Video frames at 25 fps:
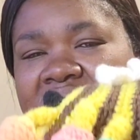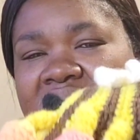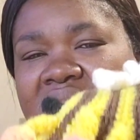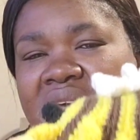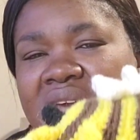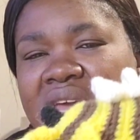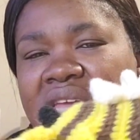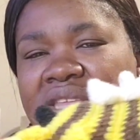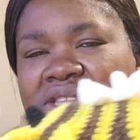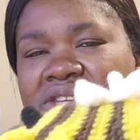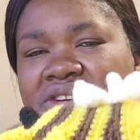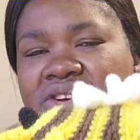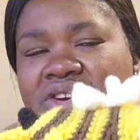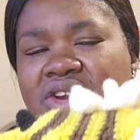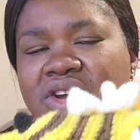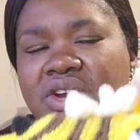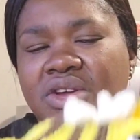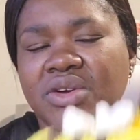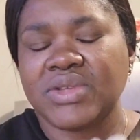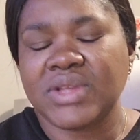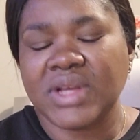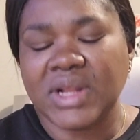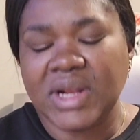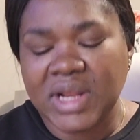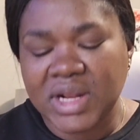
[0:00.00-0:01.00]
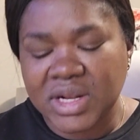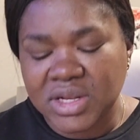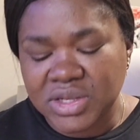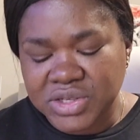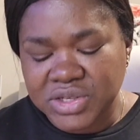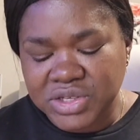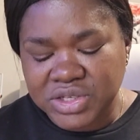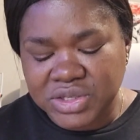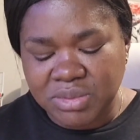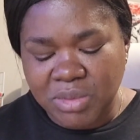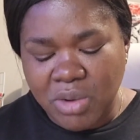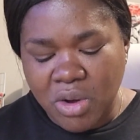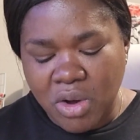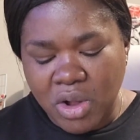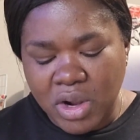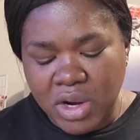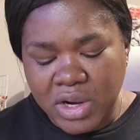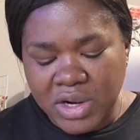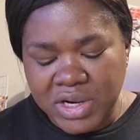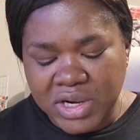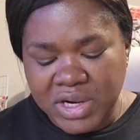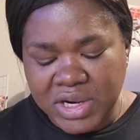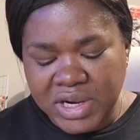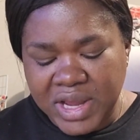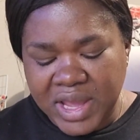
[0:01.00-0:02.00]
It turned out a little smaller
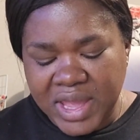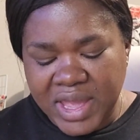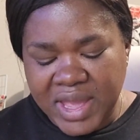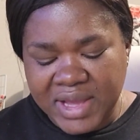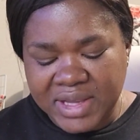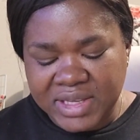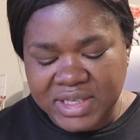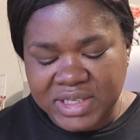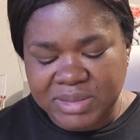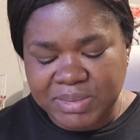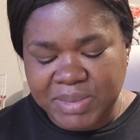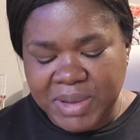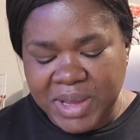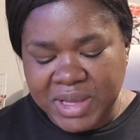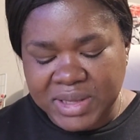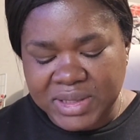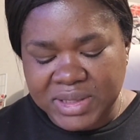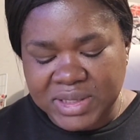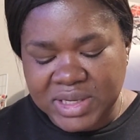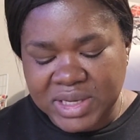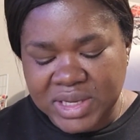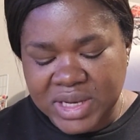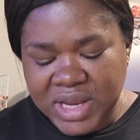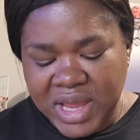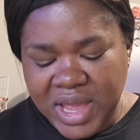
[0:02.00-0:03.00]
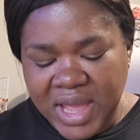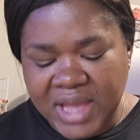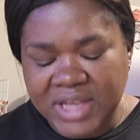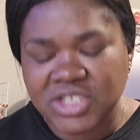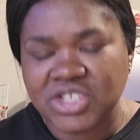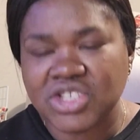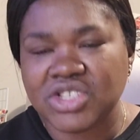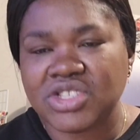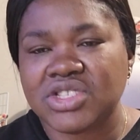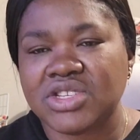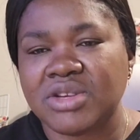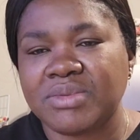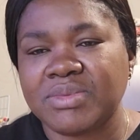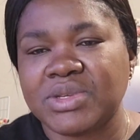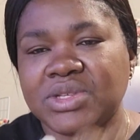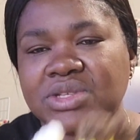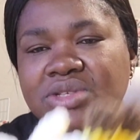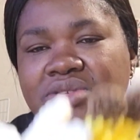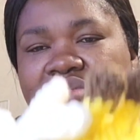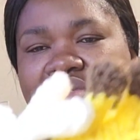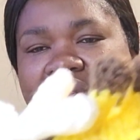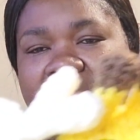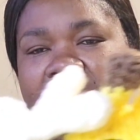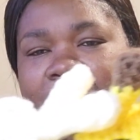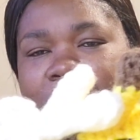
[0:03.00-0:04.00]
than I expected, and just some
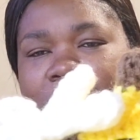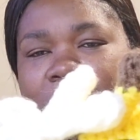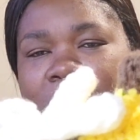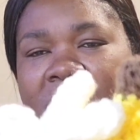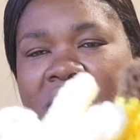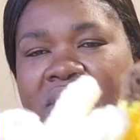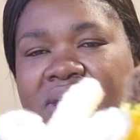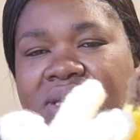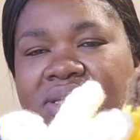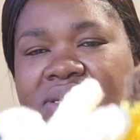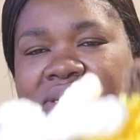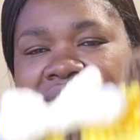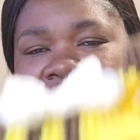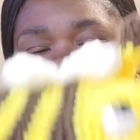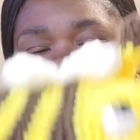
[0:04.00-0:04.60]
scrap white.